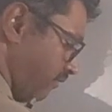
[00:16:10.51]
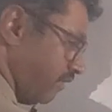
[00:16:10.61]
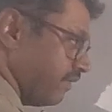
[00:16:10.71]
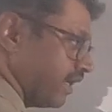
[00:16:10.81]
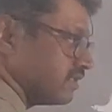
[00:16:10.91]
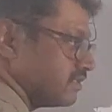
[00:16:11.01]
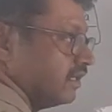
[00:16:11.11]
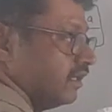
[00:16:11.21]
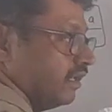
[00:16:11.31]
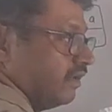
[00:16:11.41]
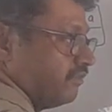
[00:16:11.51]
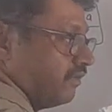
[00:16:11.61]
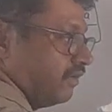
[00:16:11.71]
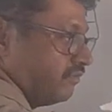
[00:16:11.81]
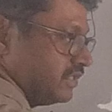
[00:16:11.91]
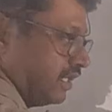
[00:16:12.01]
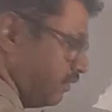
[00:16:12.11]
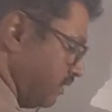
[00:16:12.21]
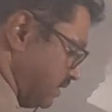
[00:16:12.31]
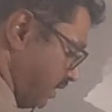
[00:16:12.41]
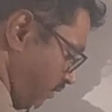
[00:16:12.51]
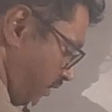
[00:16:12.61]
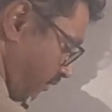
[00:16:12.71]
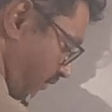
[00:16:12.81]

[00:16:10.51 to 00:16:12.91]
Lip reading: of x, f of 0 is equal to